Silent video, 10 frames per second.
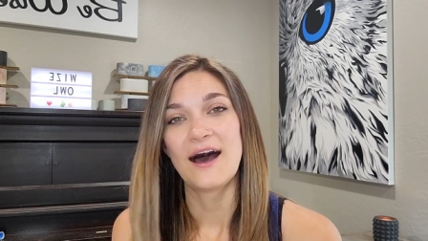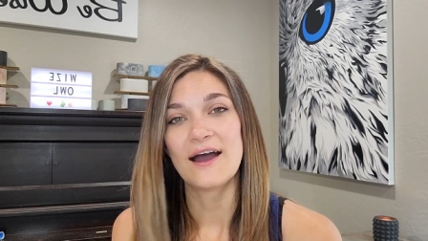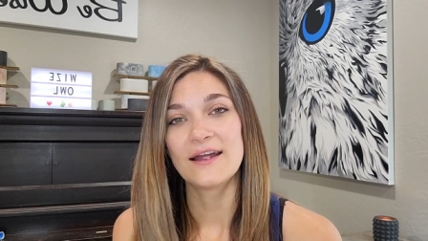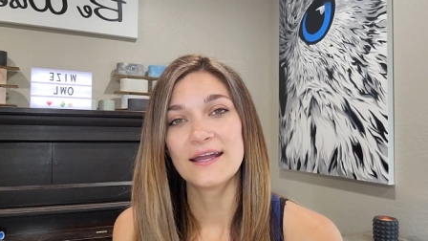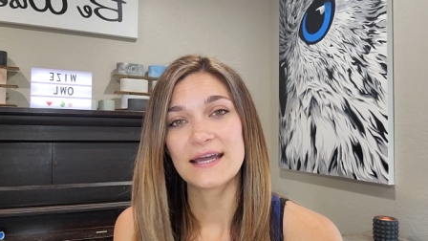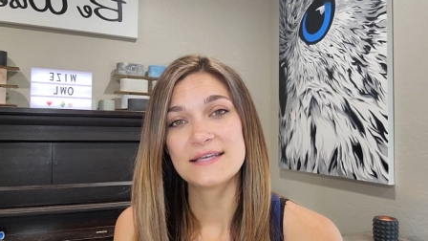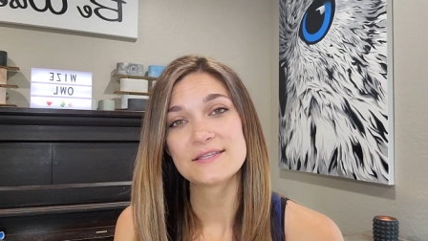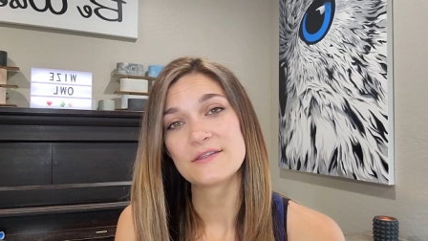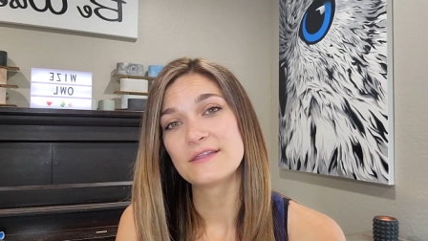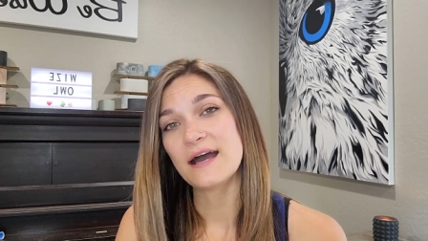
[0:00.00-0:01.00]
Alright guys,
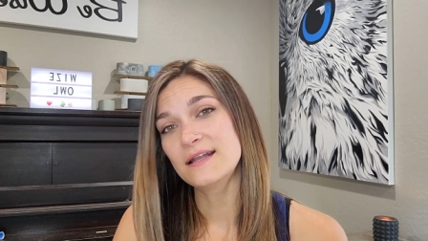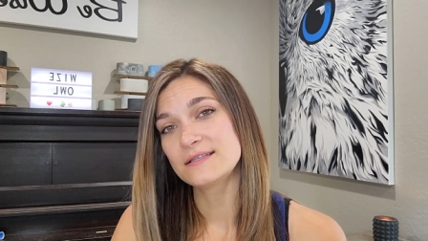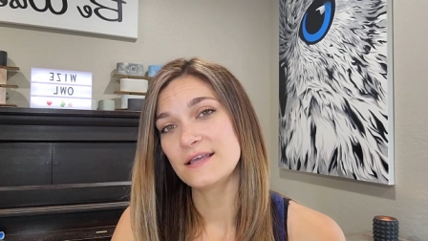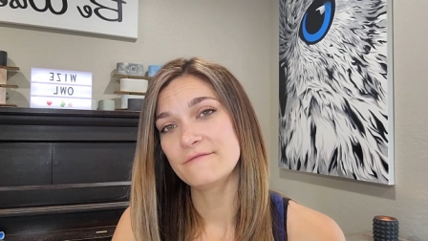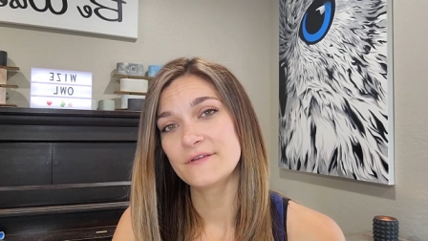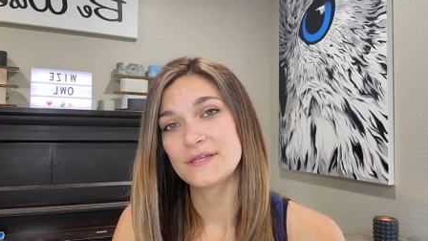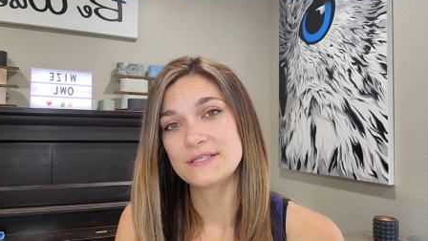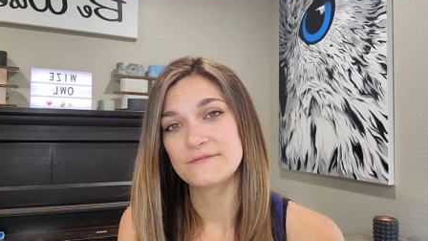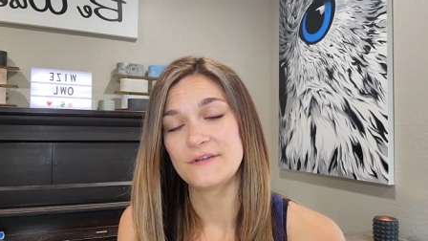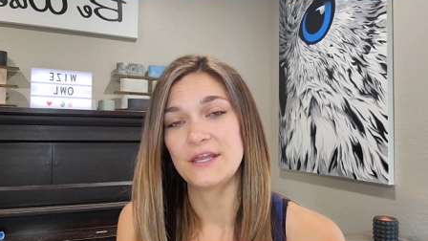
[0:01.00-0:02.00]
so that is it for
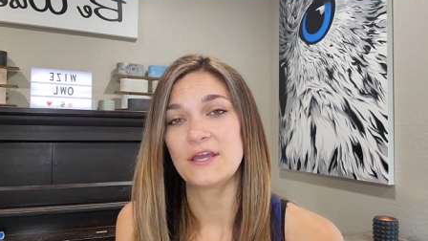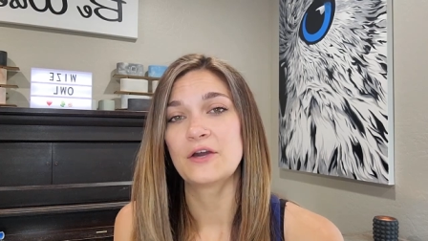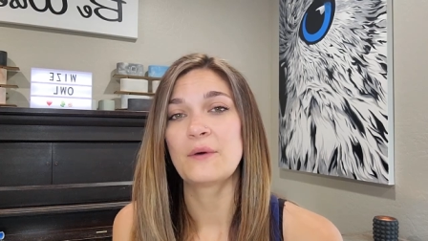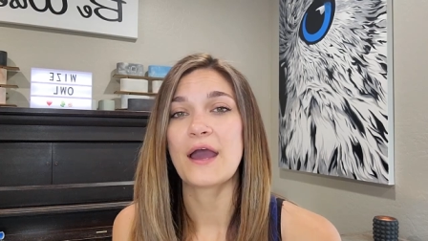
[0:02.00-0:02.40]
this video.